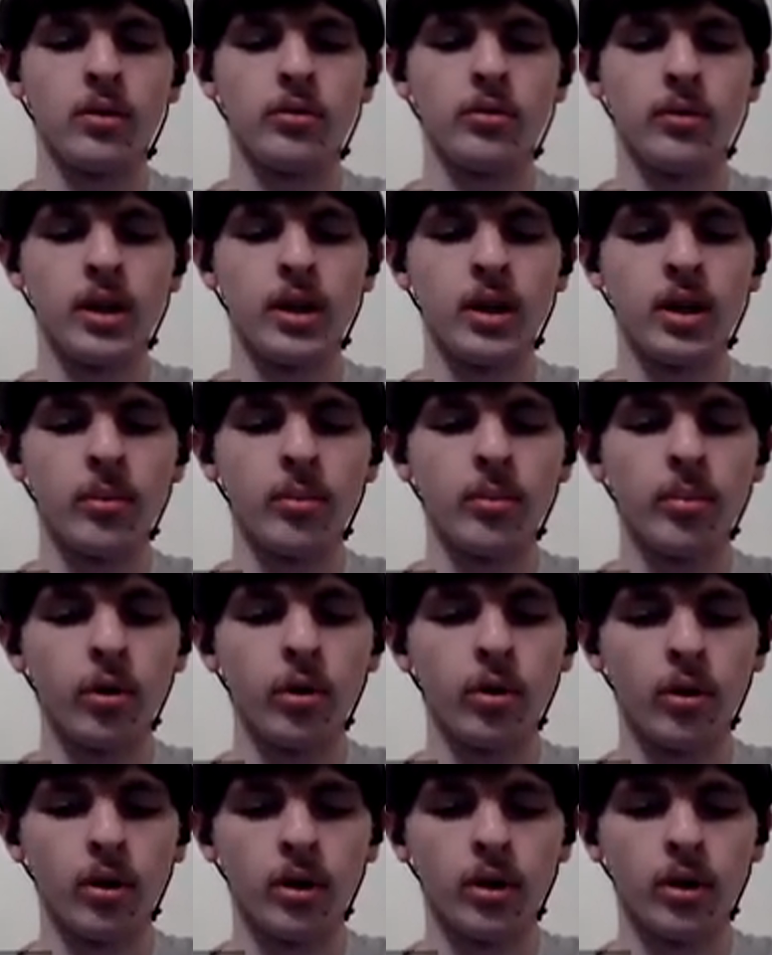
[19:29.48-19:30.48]
Arduino
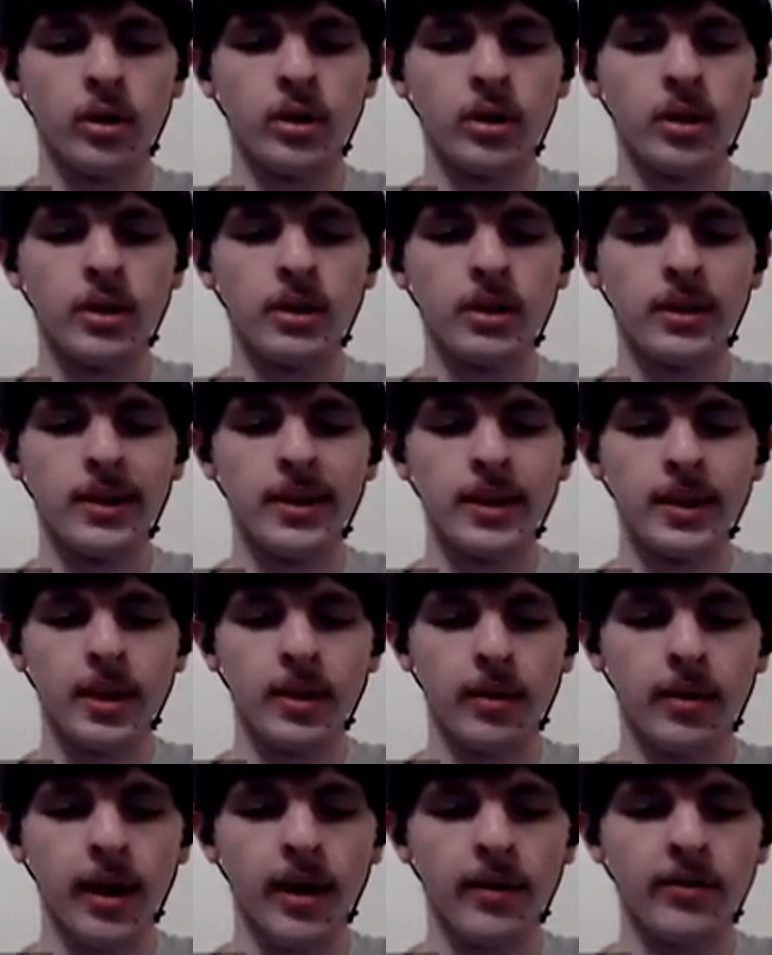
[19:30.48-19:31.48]
board,
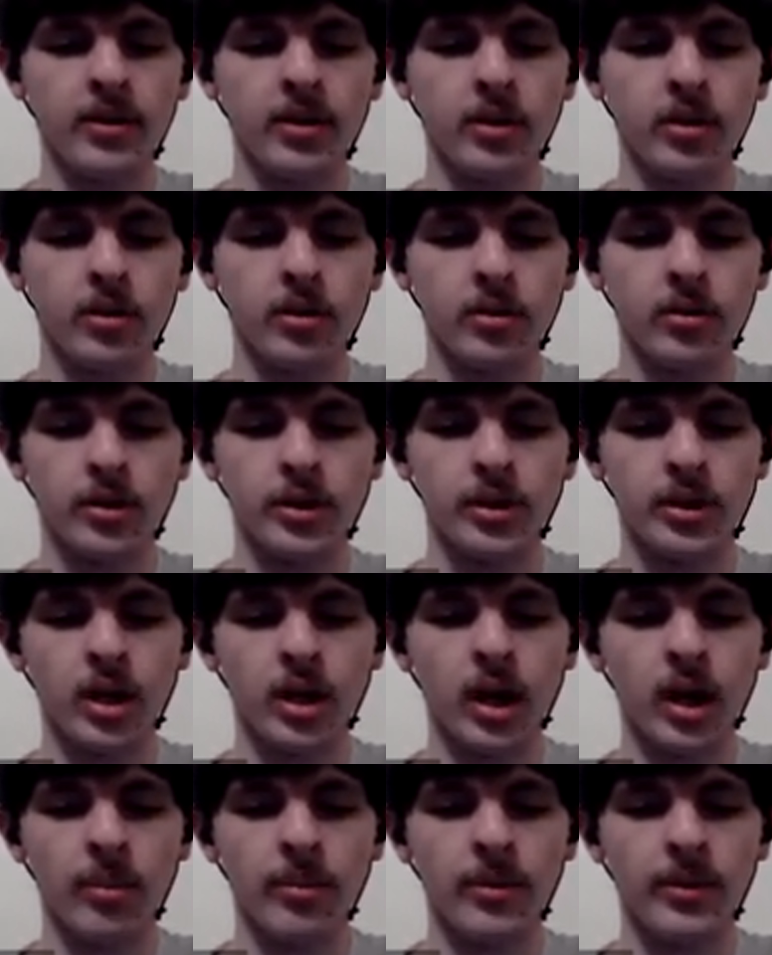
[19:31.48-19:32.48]
you have to
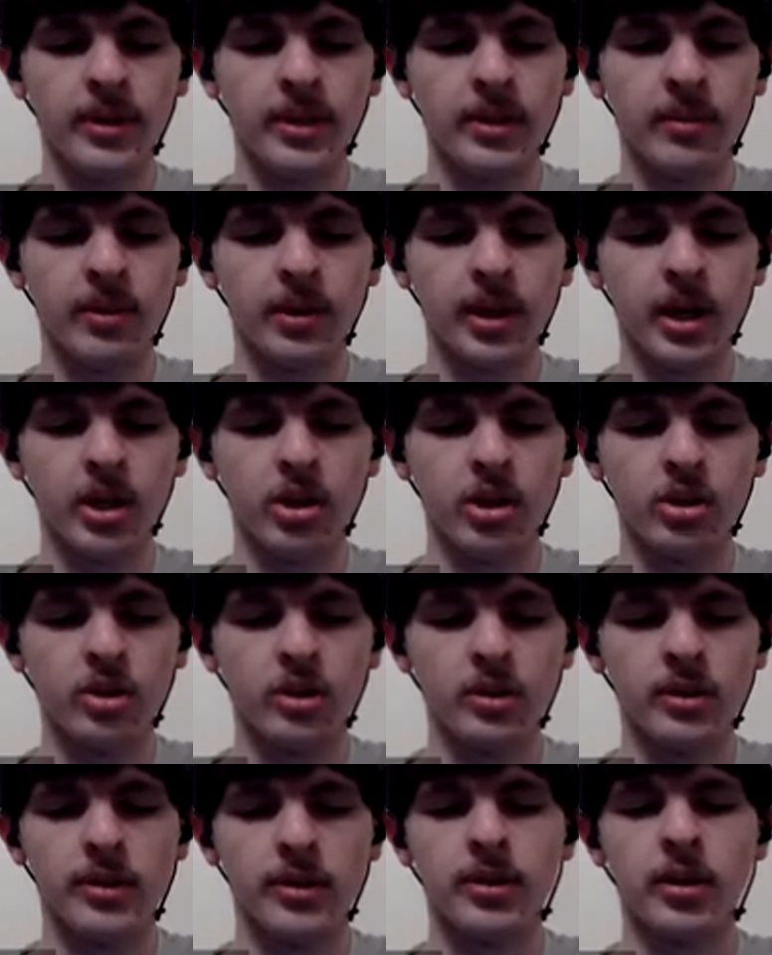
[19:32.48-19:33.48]
stop the
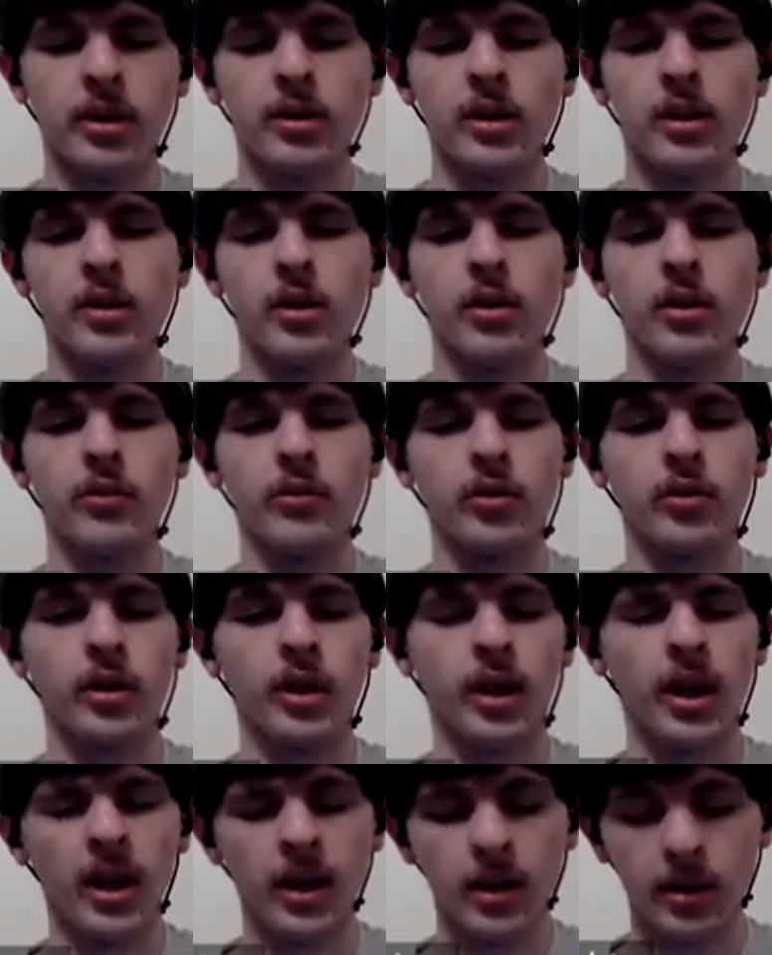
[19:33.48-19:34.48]
simulation and start it over
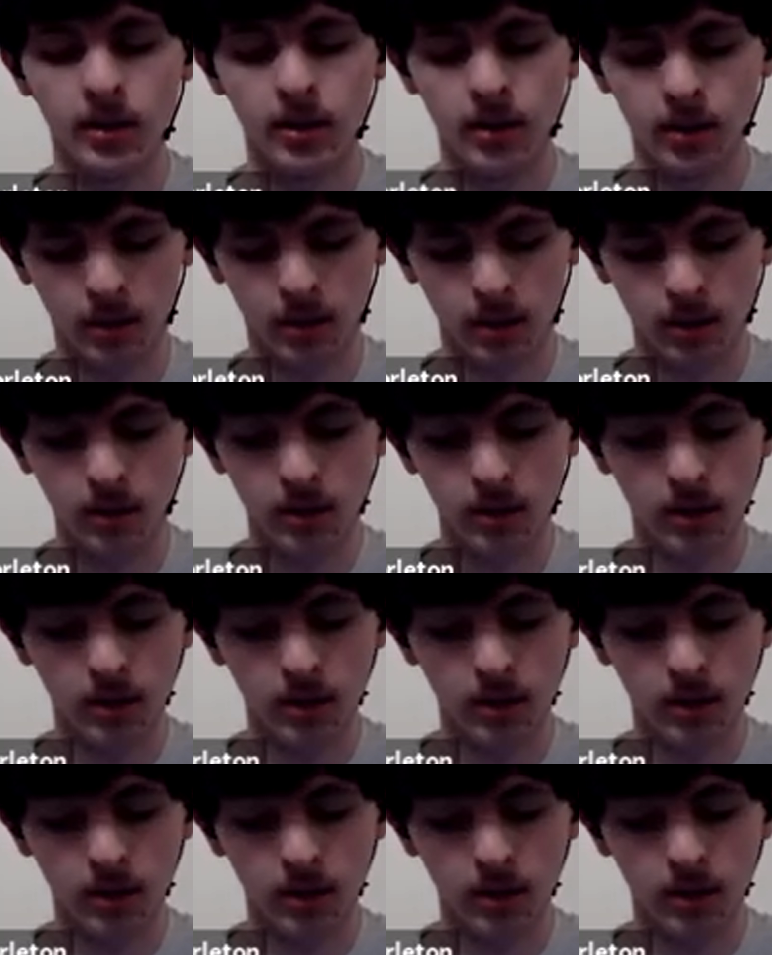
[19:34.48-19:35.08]
again.